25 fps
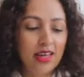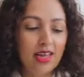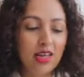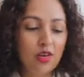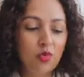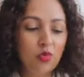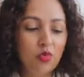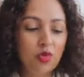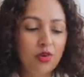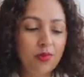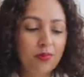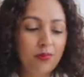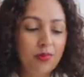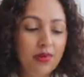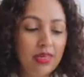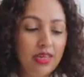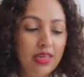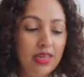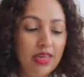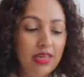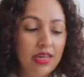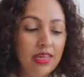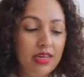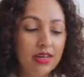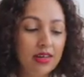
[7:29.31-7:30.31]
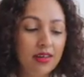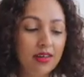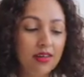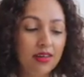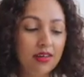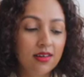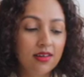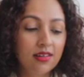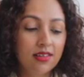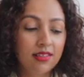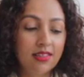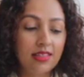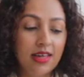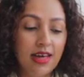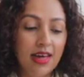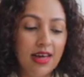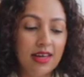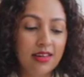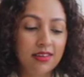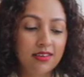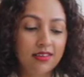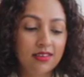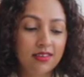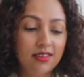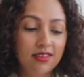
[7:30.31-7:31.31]
it would be
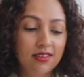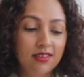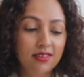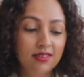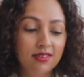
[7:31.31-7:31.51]
that